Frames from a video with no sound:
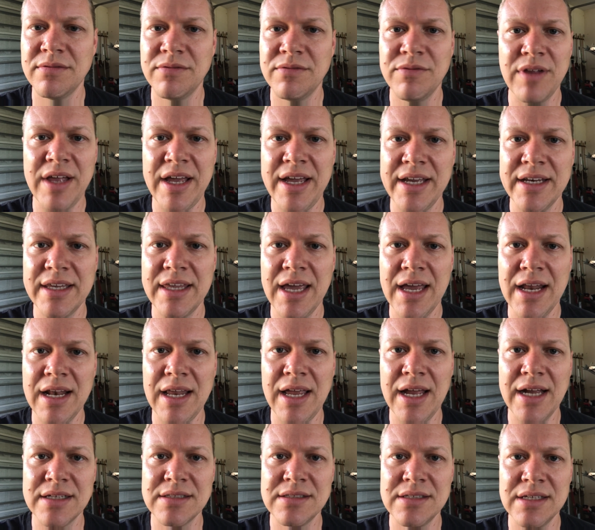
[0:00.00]
flathead
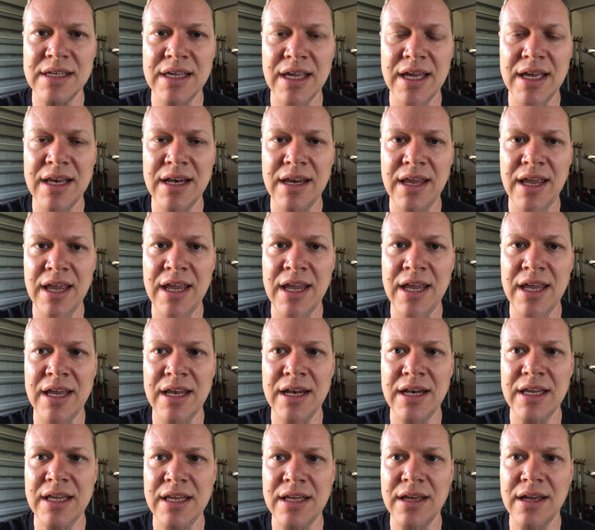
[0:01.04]
Cadillac to get
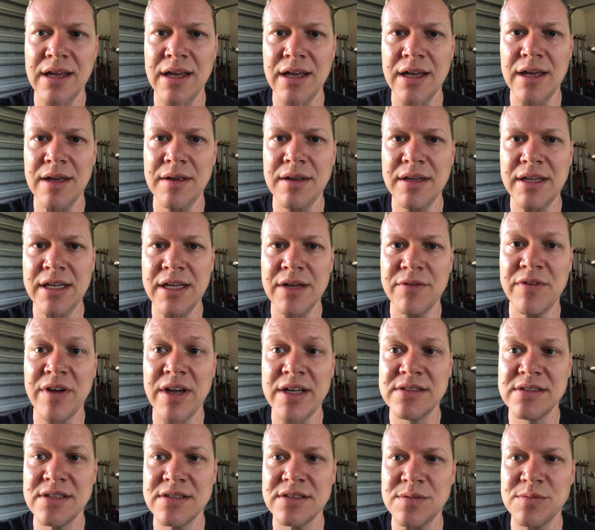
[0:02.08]
an
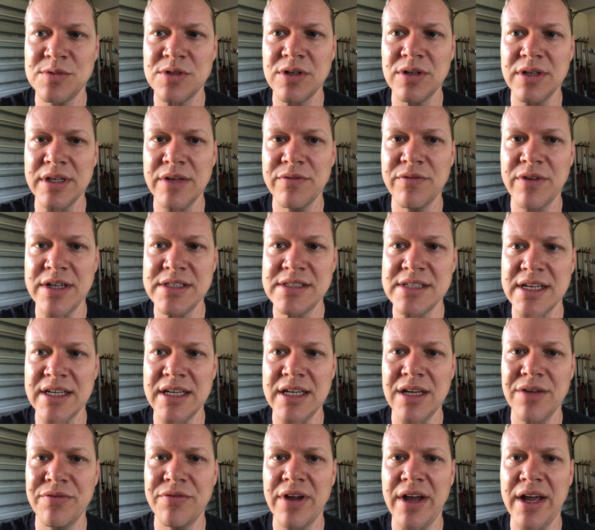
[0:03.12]
EFI system, certainly a FiTech
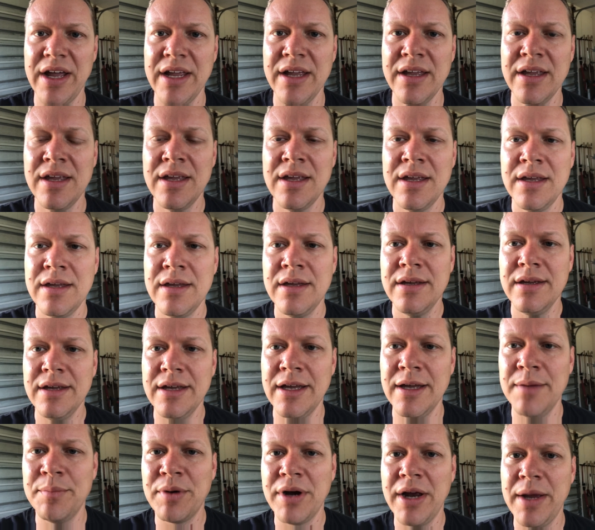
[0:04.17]
EFI,
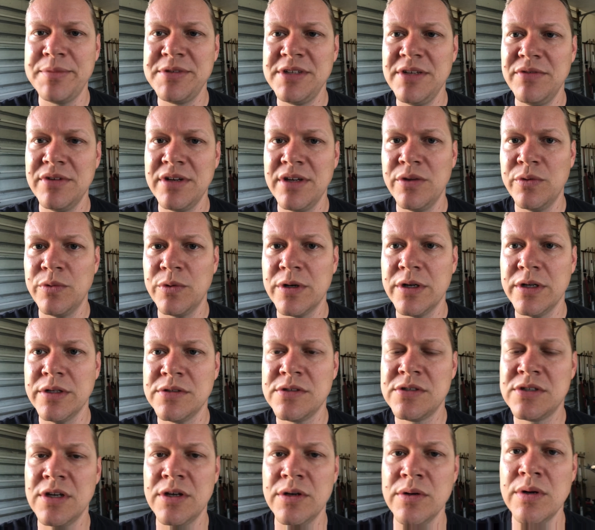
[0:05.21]
perhaps even in the world.
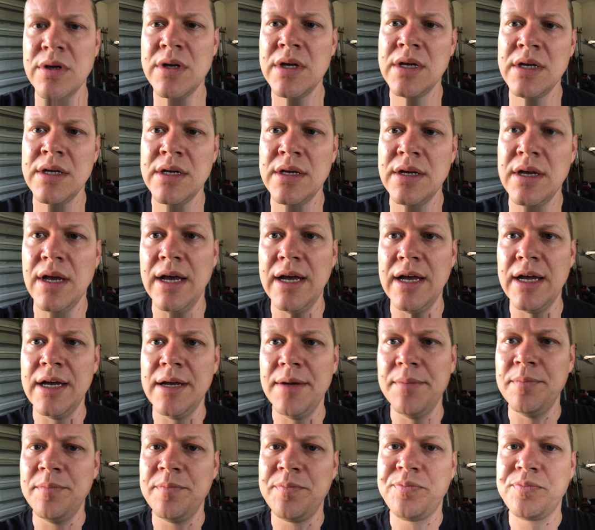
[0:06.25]
So
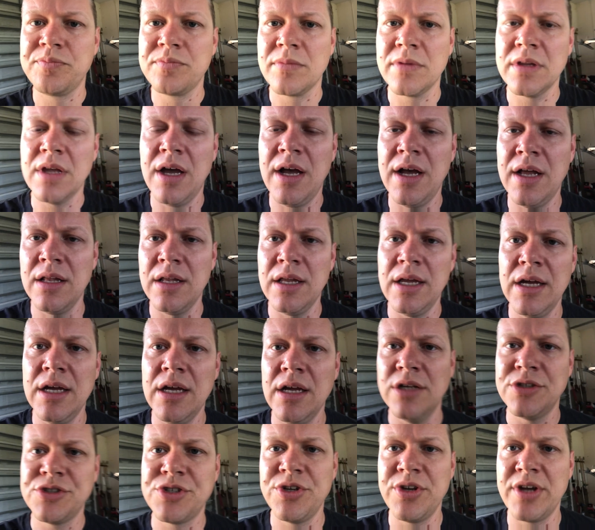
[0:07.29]

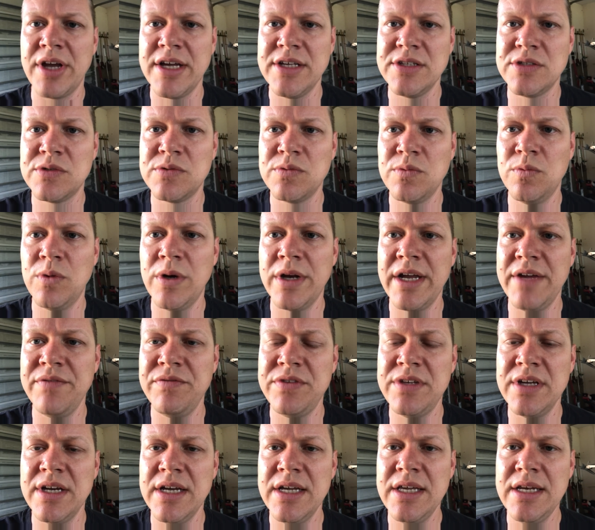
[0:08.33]
I'll show you guys what
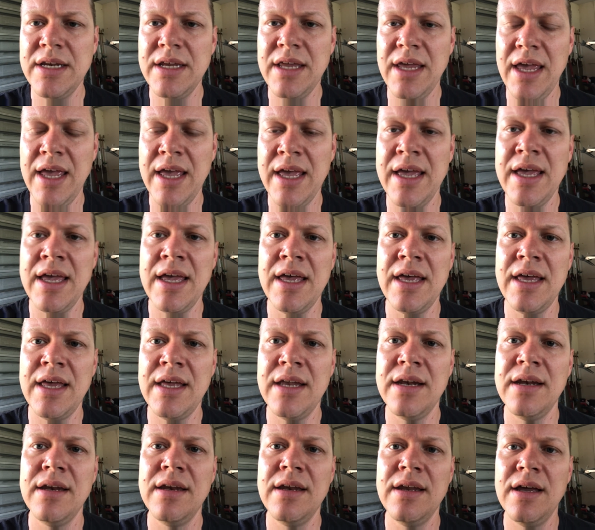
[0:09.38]
I've done,
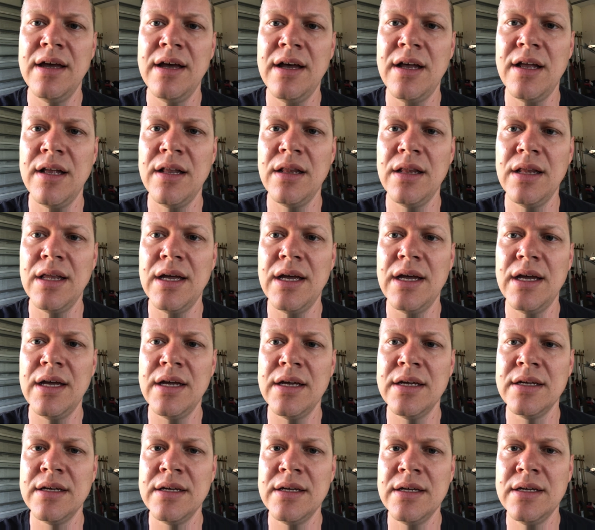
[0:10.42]
and
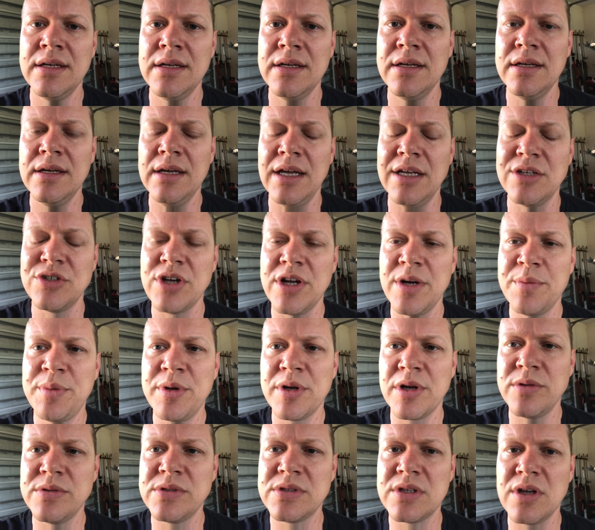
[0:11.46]
I'll try to
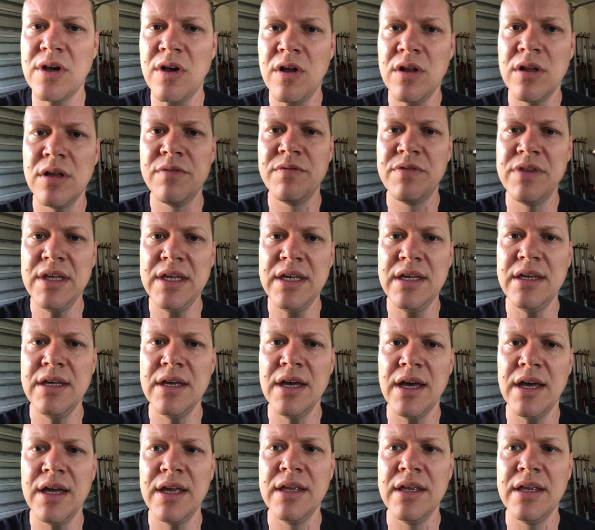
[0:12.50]
post all of the